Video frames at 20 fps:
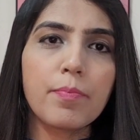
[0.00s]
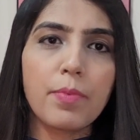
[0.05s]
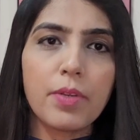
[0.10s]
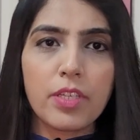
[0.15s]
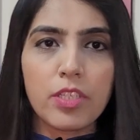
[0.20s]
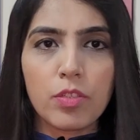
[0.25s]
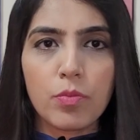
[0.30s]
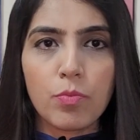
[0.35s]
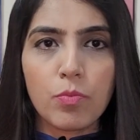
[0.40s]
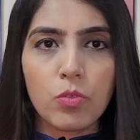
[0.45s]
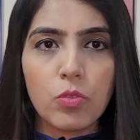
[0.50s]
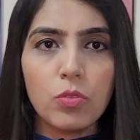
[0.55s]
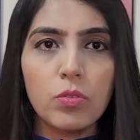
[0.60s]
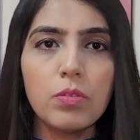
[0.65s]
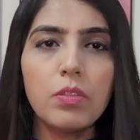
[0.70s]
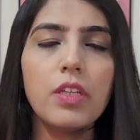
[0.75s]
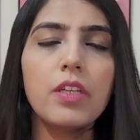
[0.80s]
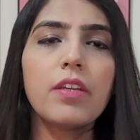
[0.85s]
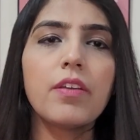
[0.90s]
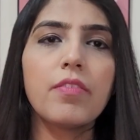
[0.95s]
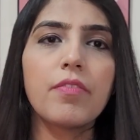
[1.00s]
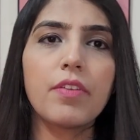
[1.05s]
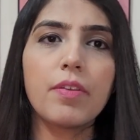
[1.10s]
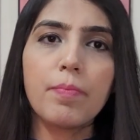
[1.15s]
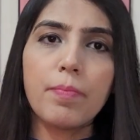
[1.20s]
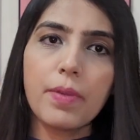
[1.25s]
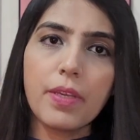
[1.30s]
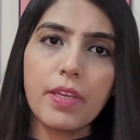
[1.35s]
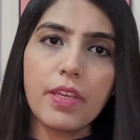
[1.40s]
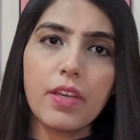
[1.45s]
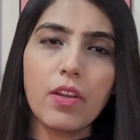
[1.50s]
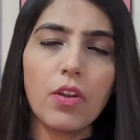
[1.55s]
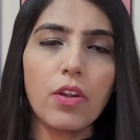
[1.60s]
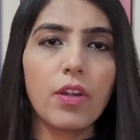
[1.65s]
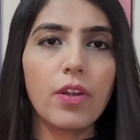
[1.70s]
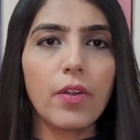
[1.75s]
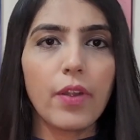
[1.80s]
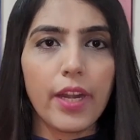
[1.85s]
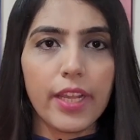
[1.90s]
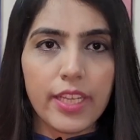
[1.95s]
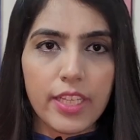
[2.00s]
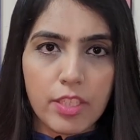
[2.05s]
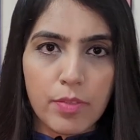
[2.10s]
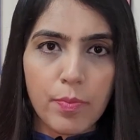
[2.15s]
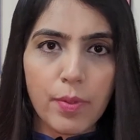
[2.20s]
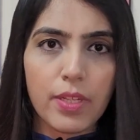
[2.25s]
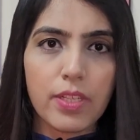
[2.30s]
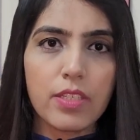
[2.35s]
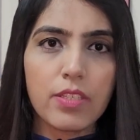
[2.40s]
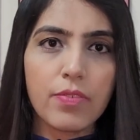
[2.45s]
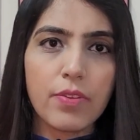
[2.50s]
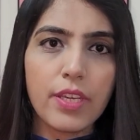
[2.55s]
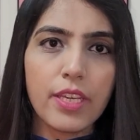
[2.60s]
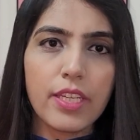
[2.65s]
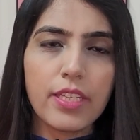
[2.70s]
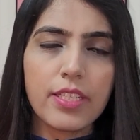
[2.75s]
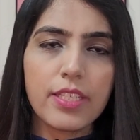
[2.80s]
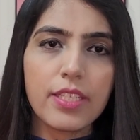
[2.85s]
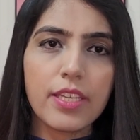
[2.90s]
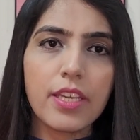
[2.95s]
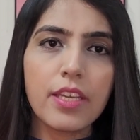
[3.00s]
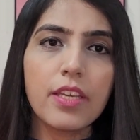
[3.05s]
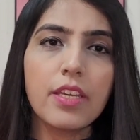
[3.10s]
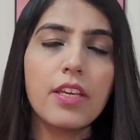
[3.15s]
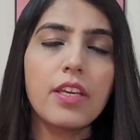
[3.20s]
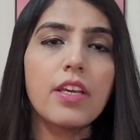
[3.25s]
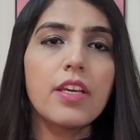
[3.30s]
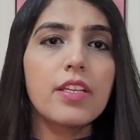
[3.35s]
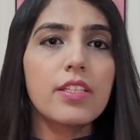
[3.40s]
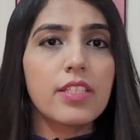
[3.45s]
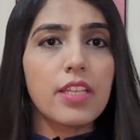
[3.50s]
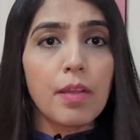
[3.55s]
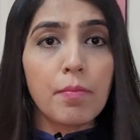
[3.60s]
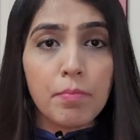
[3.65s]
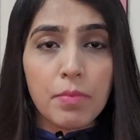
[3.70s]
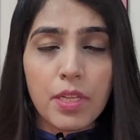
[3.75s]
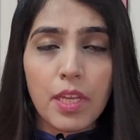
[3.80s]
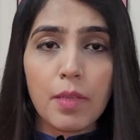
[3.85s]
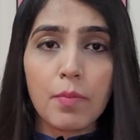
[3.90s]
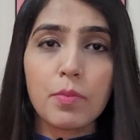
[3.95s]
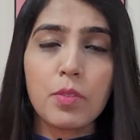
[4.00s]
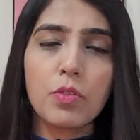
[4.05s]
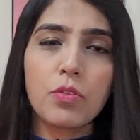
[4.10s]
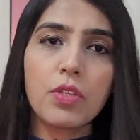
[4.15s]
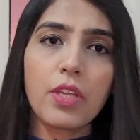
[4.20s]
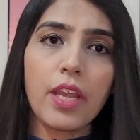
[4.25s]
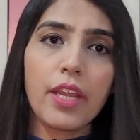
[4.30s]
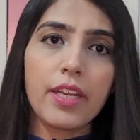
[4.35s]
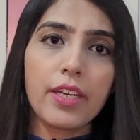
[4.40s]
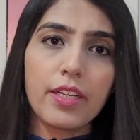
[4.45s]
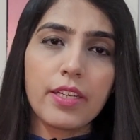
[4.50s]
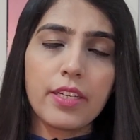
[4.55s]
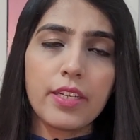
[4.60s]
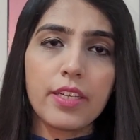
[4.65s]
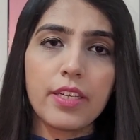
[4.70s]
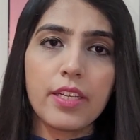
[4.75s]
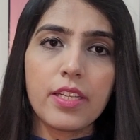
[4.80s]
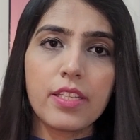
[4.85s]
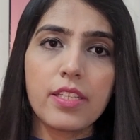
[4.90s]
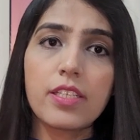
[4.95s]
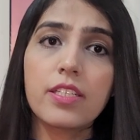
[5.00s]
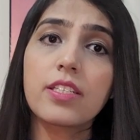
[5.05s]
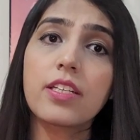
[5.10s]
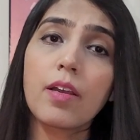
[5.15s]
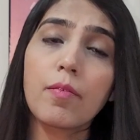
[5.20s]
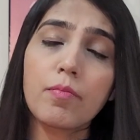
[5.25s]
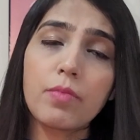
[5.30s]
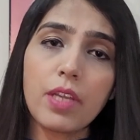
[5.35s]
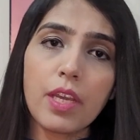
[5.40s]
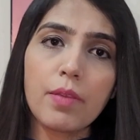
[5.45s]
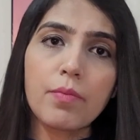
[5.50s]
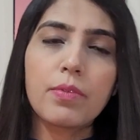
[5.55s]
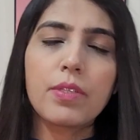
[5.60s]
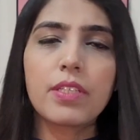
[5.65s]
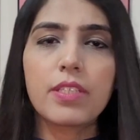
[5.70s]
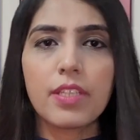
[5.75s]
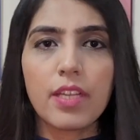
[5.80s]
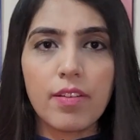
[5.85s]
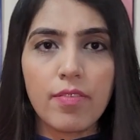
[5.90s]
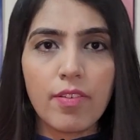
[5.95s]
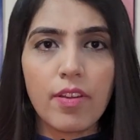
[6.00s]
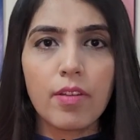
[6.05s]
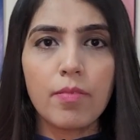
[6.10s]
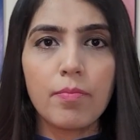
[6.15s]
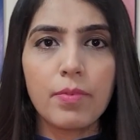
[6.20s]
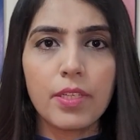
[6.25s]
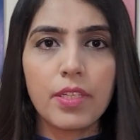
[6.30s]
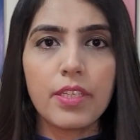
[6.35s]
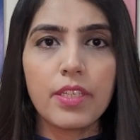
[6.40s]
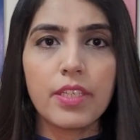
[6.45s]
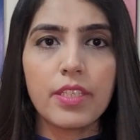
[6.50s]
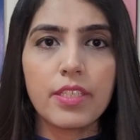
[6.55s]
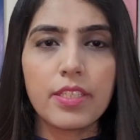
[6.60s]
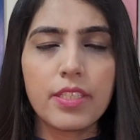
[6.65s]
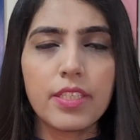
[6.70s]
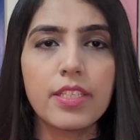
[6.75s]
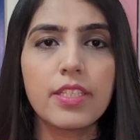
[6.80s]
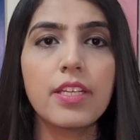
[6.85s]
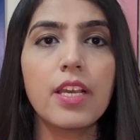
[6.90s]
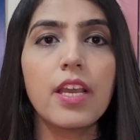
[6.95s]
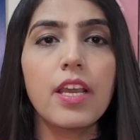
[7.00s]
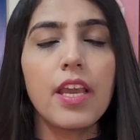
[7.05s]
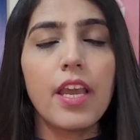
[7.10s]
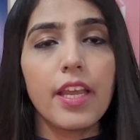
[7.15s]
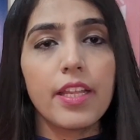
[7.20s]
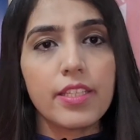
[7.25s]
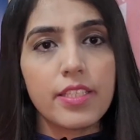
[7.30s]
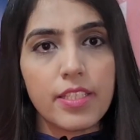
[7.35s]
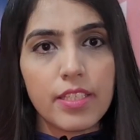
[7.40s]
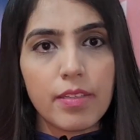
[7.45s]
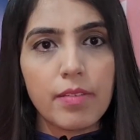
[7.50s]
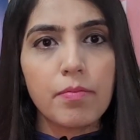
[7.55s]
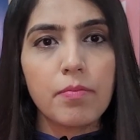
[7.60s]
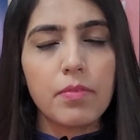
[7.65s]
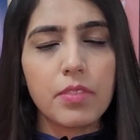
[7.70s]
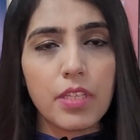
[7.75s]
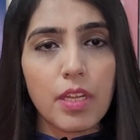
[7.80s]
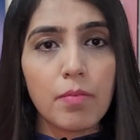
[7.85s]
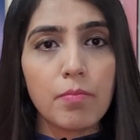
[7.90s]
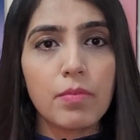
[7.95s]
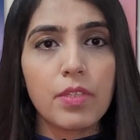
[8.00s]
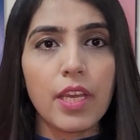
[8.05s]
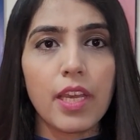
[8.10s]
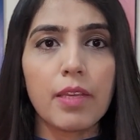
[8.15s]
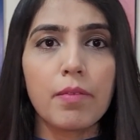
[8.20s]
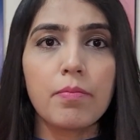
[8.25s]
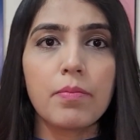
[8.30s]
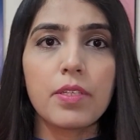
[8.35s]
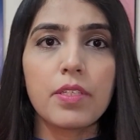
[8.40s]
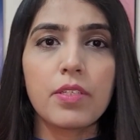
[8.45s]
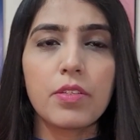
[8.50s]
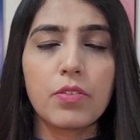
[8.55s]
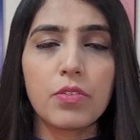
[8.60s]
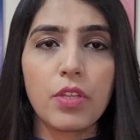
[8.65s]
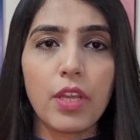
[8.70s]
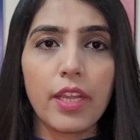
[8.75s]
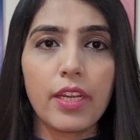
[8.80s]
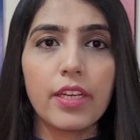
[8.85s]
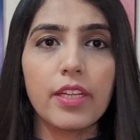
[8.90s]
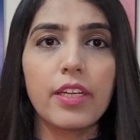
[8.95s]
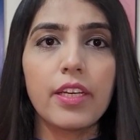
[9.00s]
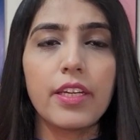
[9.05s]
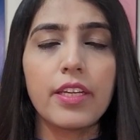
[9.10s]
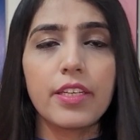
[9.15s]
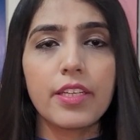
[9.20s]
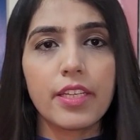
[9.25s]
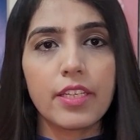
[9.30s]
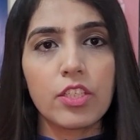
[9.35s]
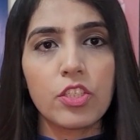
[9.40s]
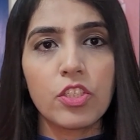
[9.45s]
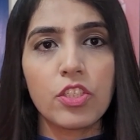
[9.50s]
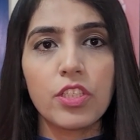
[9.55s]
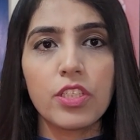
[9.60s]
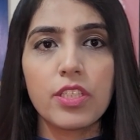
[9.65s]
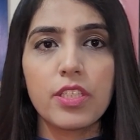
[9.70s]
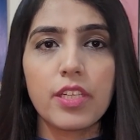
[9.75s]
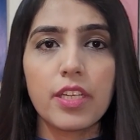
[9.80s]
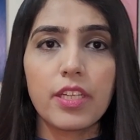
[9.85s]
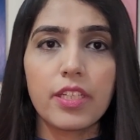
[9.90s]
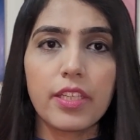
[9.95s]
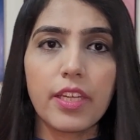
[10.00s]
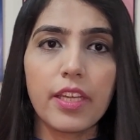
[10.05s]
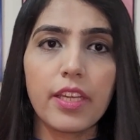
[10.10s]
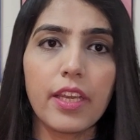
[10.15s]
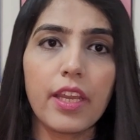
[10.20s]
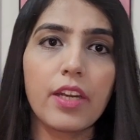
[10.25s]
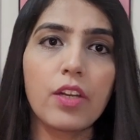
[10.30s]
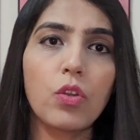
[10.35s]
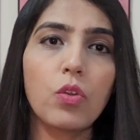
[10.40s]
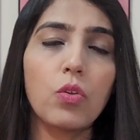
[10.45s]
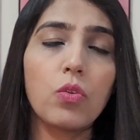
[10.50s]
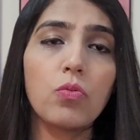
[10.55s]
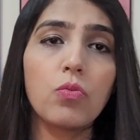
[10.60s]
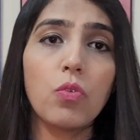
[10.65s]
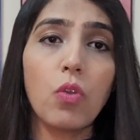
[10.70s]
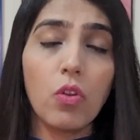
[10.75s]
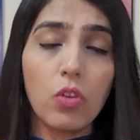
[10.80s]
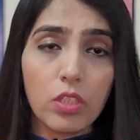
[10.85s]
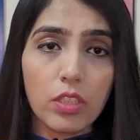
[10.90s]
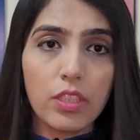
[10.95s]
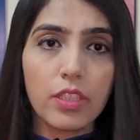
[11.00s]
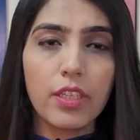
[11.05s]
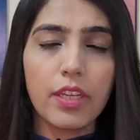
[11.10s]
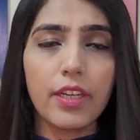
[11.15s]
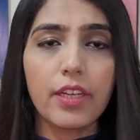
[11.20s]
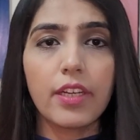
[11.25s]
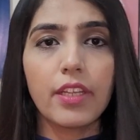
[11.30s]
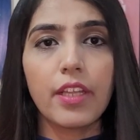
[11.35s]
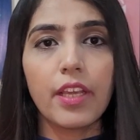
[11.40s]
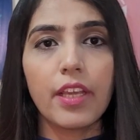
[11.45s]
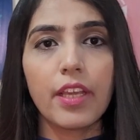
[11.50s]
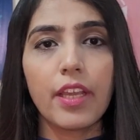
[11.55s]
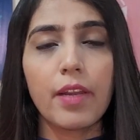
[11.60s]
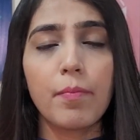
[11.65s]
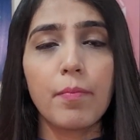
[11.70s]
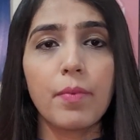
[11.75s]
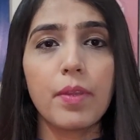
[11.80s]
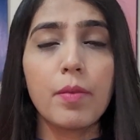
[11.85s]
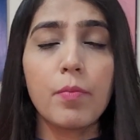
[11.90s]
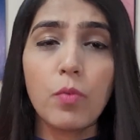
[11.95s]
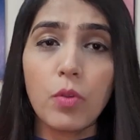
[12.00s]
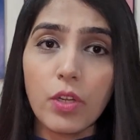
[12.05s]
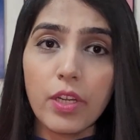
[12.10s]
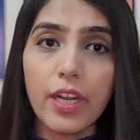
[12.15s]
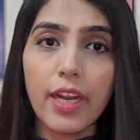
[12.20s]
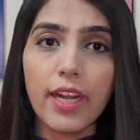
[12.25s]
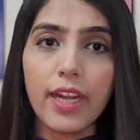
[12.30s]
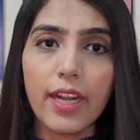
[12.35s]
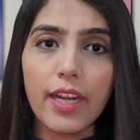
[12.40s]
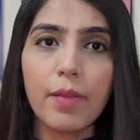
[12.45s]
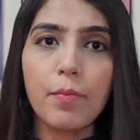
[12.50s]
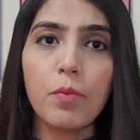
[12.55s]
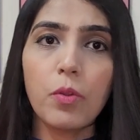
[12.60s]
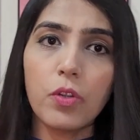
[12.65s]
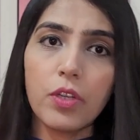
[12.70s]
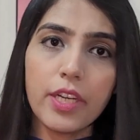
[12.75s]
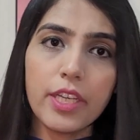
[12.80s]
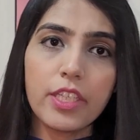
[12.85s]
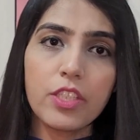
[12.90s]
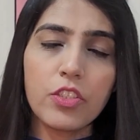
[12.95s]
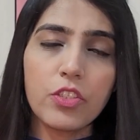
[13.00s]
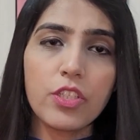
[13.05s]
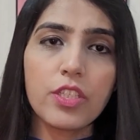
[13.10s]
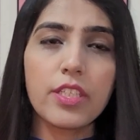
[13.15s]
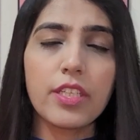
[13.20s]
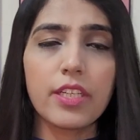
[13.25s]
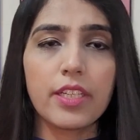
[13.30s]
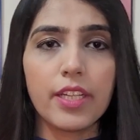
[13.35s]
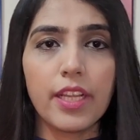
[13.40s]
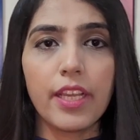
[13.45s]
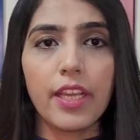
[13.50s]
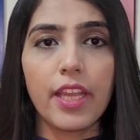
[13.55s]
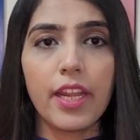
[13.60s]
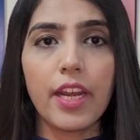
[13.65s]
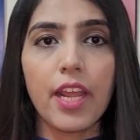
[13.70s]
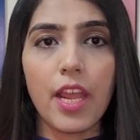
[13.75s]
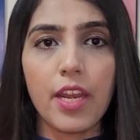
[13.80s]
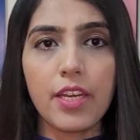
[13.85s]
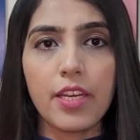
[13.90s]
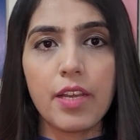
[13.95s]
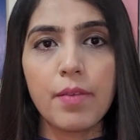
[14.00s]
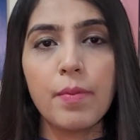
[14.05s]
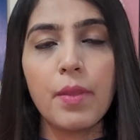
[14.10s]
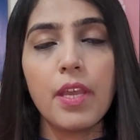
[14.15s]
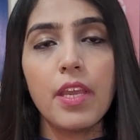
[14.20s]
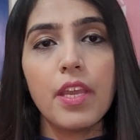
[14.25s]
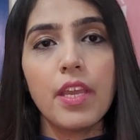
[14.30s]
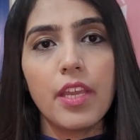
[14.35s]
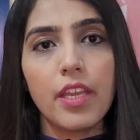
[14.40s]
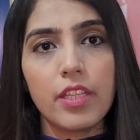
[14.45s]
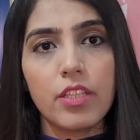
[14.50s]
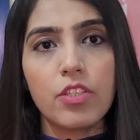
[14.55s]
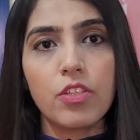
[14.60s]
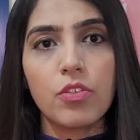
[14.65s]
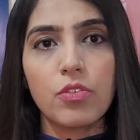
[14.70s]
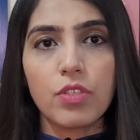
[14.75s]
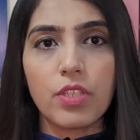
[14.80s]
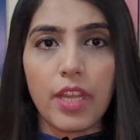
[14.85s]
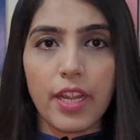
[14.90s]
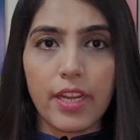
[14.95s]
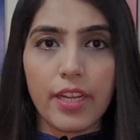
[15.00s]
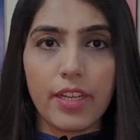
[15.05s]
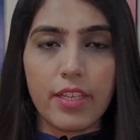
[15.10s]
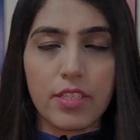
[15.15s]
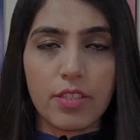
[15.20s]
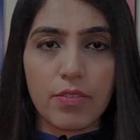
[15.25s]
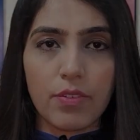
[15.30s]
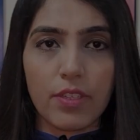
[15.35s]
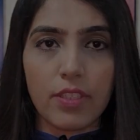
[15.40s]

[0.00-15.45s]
depressed mood, VP, or crying spells, we can say, sometimes suicidal tendencies, sometimes self-harm tendencies, and sometimes the suicidal intentions, and they can go forth and they can be more deadly, more dangerous, and they can end up in suicide as